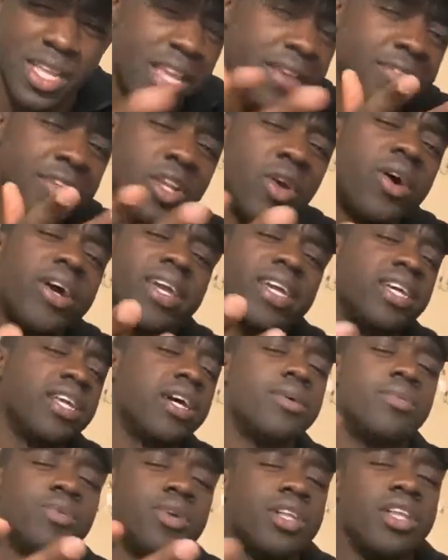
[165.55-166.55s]
Even though I get
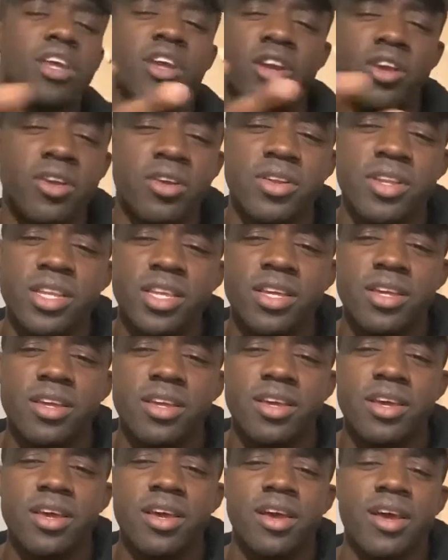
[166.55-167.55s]
up really early,
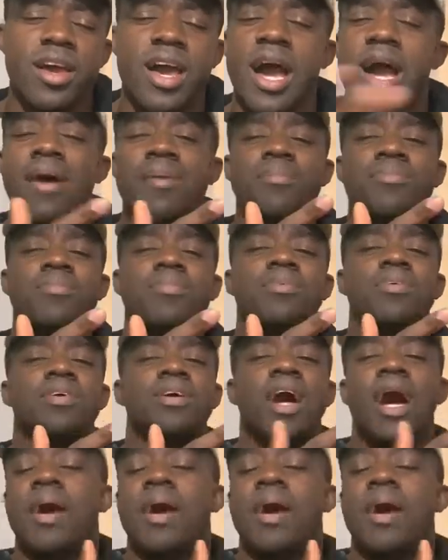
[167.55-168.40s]
I'm,